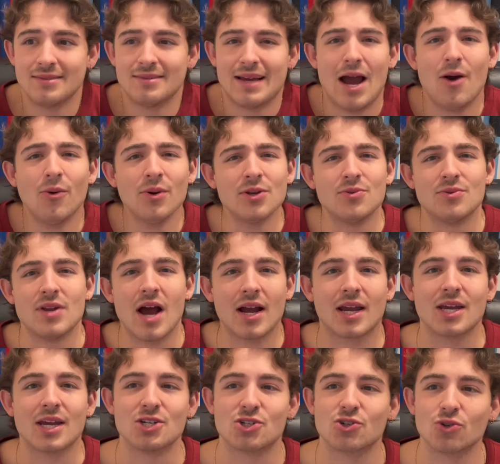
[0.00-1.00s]
how are you not
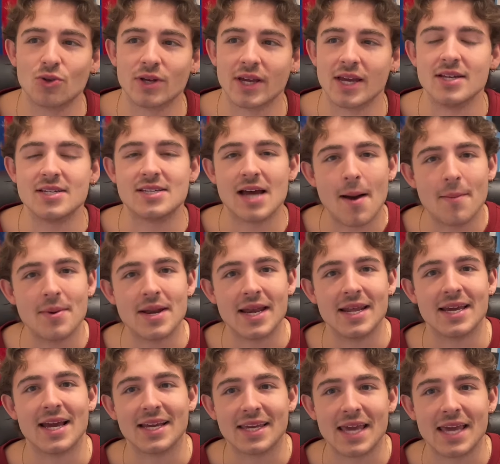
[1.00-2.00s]
controlling and
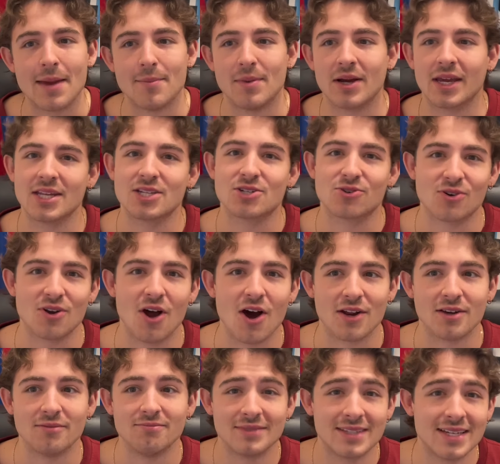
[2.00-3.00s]
dominating a game against
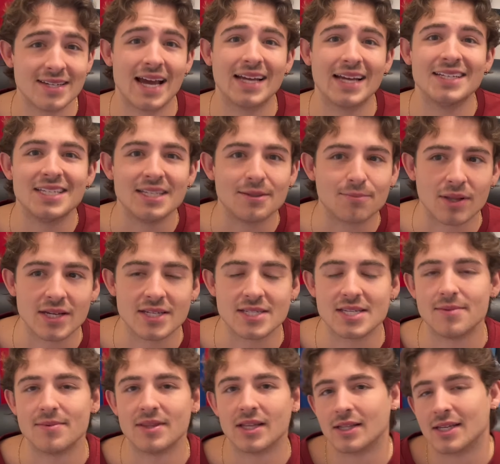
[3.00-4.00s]
Granada, the 19th place
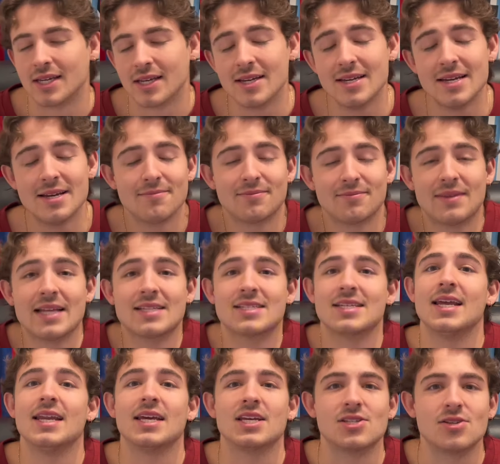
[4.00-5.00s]
team in the league? That's
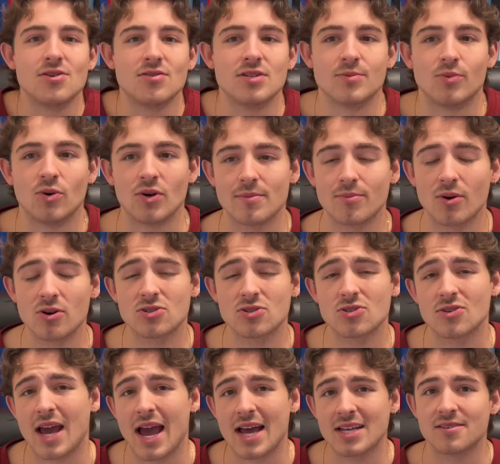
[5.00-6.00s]
inexcusable, and
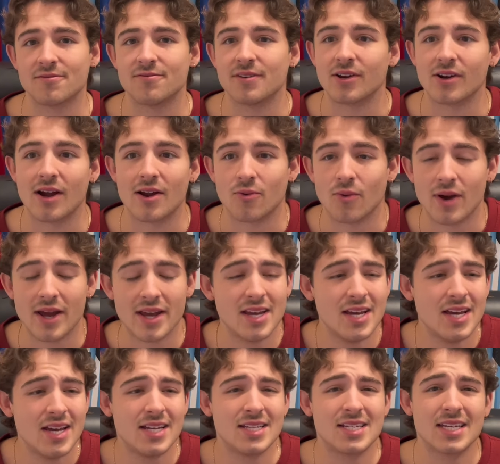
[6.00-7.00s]
Barcelona has to figure out a way
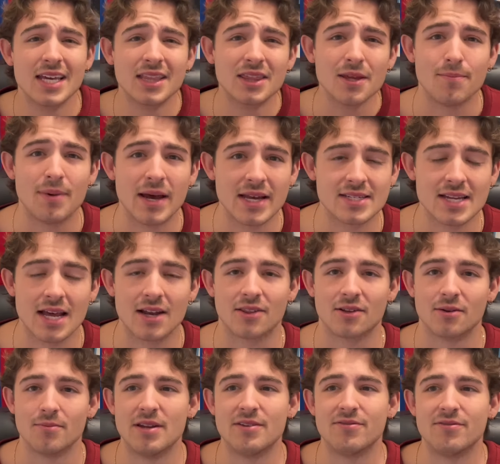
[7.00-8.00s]
to get the best out of
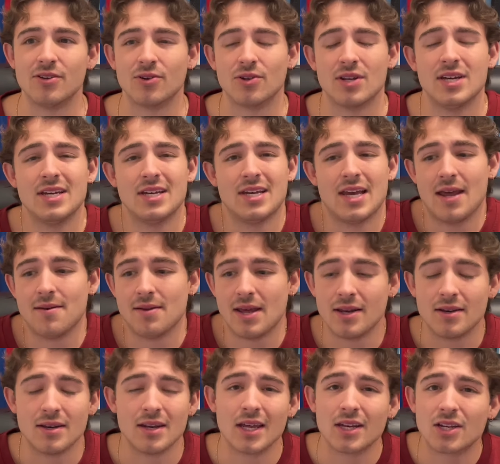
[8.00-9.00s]
their midfield
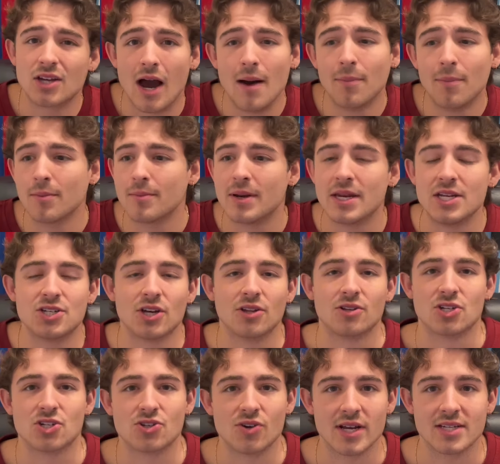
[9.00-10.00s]
and complement each other's
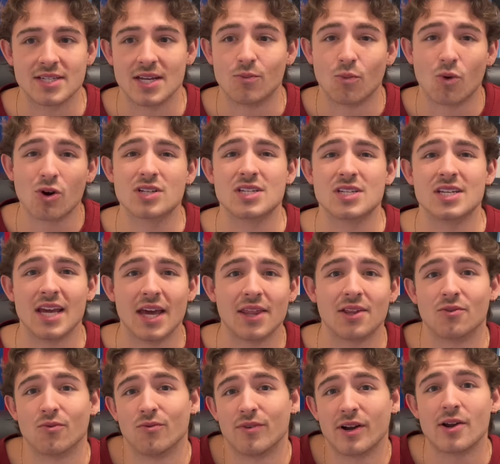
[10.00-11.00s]
strengths and work together
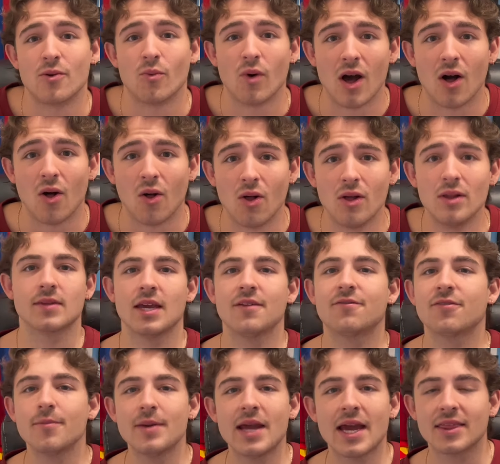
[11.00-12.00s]
very well. And for
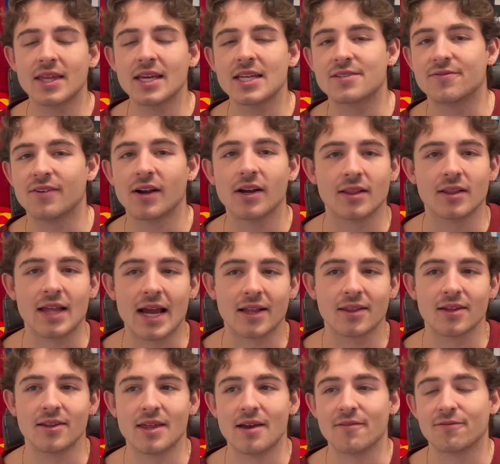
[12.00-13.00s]
me, I think it's very likely
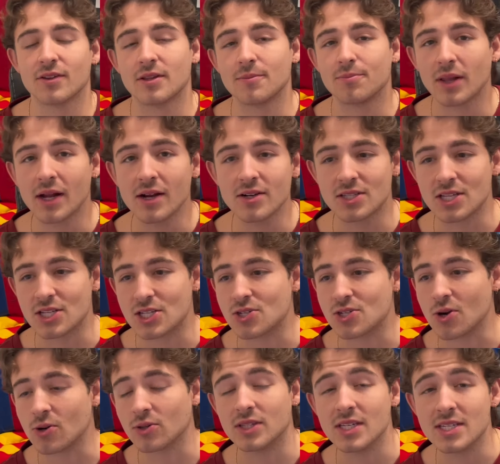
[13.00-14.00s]
that for the players that
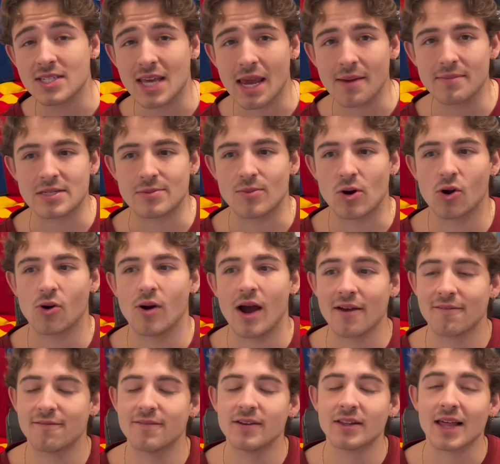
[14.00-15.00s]
start this game tomorrow, I
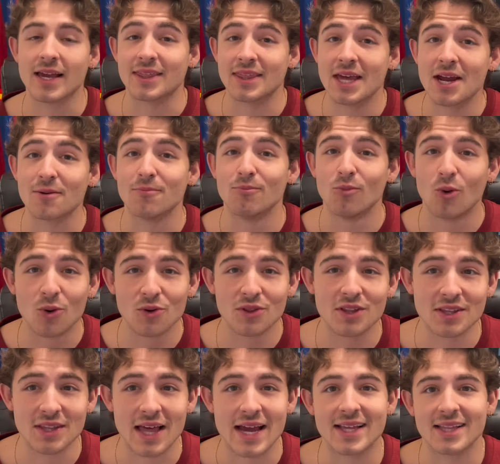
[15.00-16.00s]
feel like they are more than
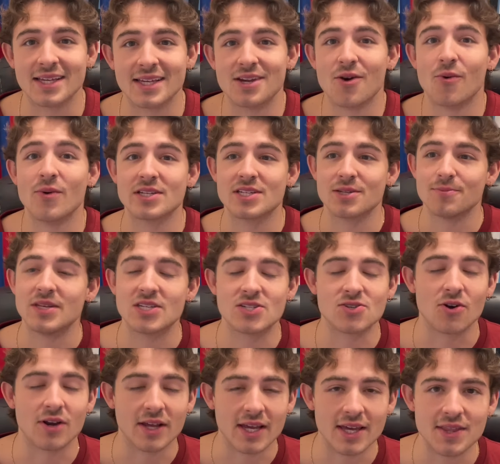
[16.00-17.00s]
likely going to be
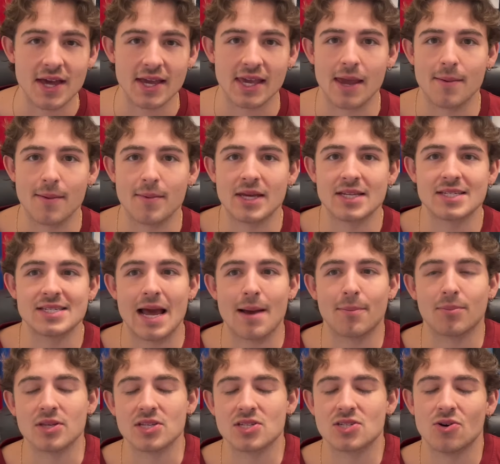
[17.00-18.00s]
starting in that game against
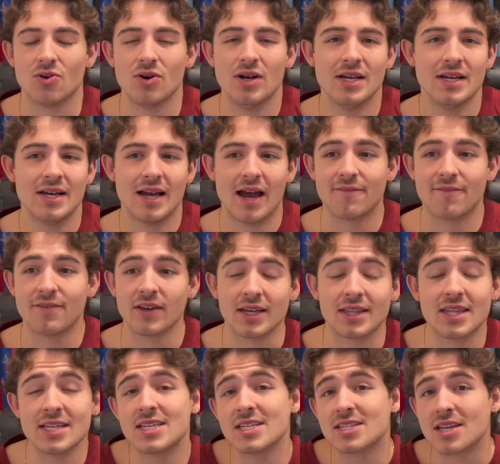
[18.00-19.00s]
Napoli. So I feel like
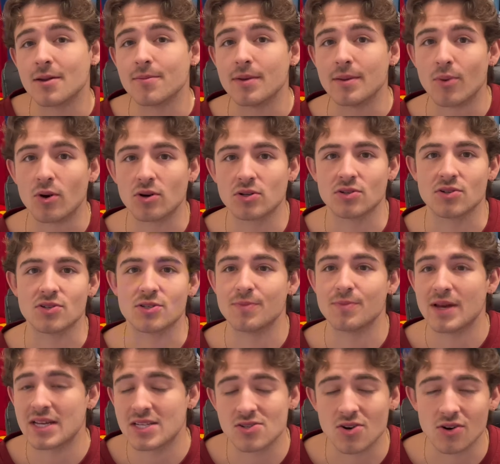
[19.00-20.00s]
this is going to be Barcelona's
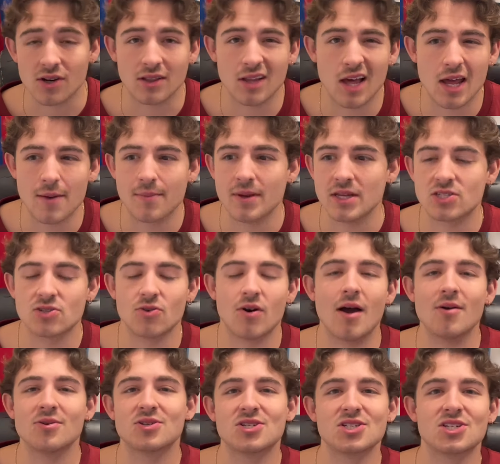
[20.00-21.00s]
best starting lineup. And so I
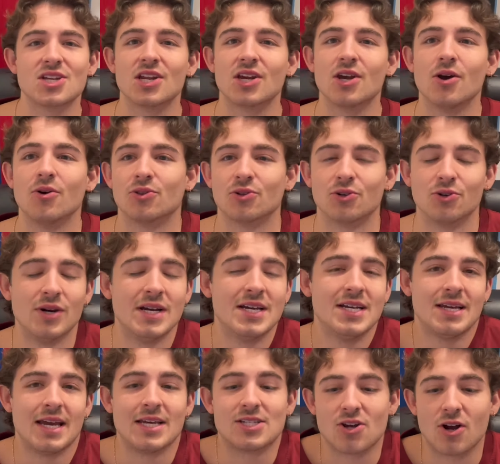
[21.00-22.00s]
was just going to go through
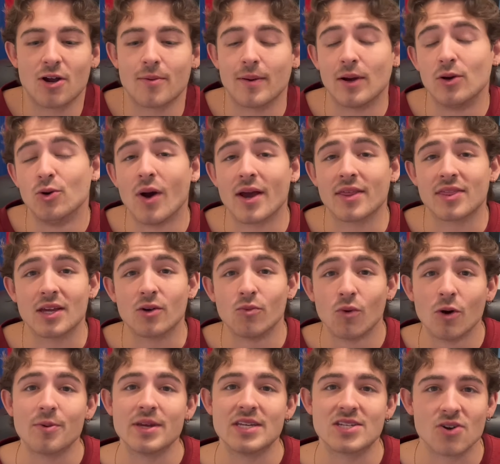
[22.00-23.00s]
and talk about who I think will
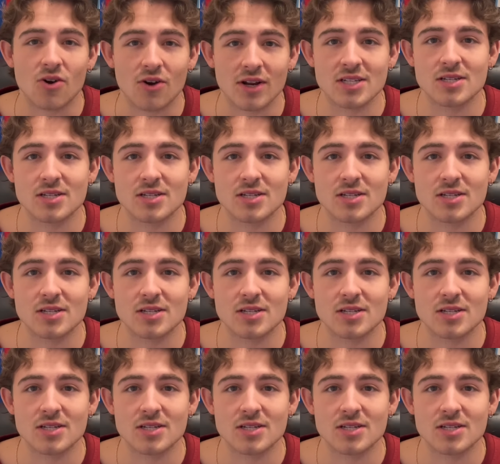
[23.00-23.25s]
be starting